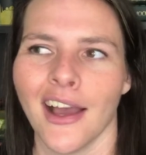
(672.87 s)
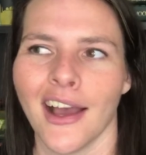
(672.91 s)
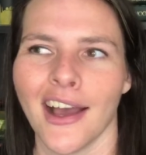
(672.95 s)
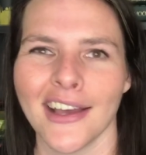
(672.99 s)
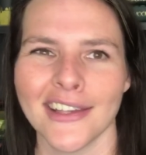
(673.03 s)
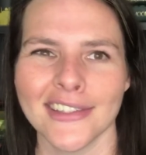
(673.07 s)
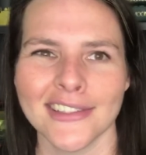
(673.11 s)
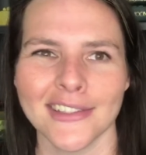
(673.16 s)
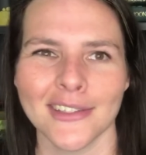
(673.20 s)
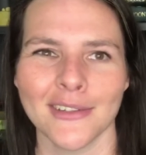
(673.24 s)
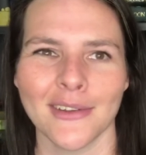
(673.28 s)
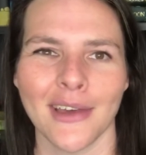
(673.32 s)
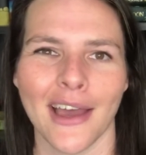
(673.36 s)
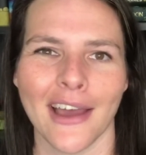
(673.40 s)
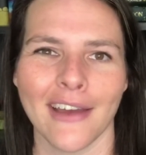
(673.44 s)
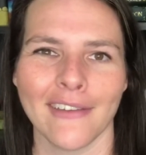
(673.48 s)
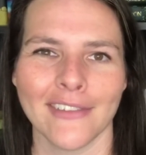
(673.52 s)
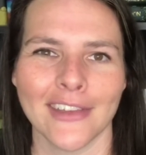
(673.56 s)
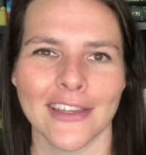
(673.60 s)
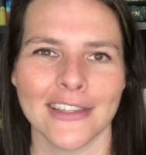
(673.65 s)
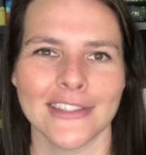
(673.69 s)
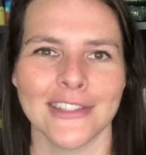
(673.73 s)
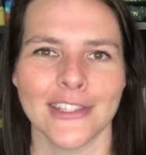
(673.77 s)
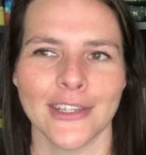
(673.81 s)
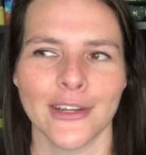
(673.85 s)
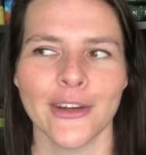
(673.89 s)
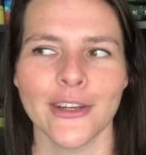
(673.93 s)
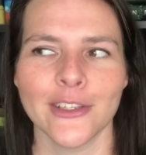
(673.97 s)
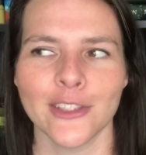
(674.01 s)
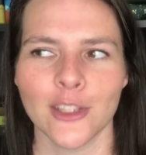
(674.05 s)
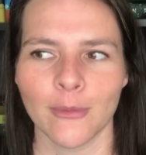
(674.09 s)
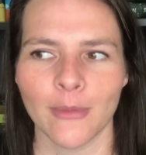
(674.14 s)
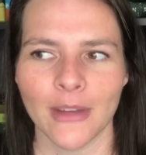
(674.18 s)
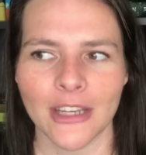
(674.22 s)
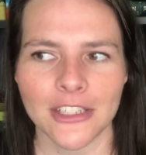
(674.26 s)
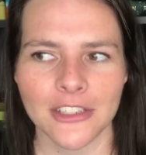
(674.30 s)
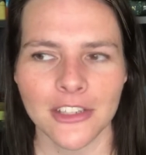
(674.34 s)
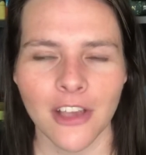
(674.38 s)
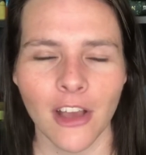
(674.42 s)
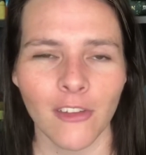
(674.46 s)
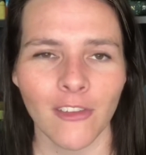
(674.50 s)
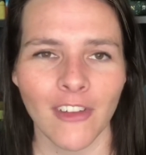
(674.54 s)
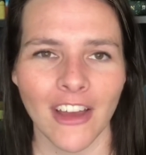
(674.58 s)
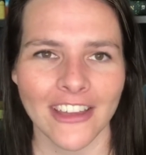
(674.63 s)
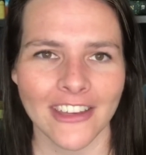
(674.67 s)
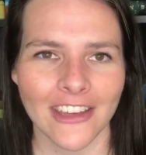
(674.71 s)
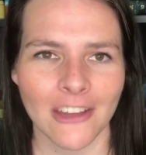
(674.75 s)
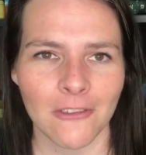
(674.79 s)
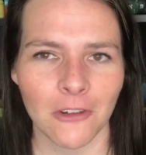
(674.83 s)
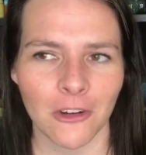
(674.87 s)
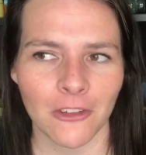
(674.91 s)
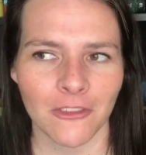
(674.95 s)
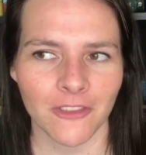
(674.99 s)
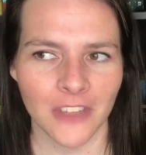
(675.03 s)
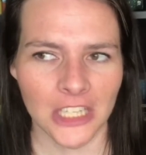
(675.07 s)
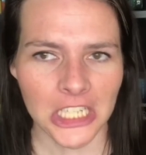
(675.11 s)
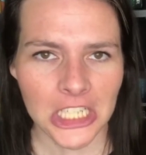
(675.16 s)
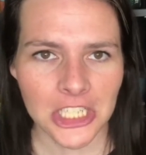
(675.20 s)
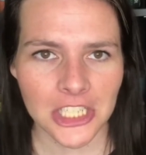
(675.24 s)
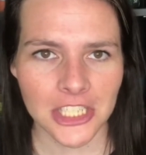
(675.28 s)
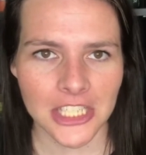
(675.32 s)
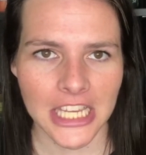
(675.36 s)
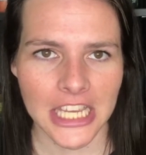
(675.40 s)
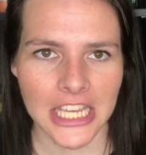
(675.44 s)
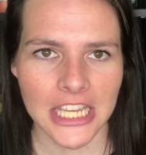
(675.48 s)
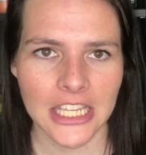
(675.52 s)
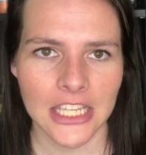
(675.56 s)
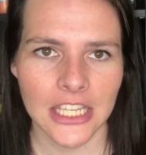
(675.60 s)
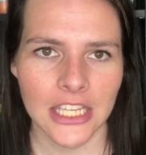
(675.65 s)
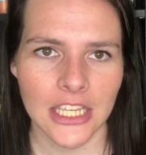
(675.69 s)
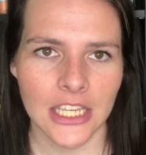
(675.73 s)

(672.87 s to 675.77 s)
I still have that series on my shelf. I never finished it.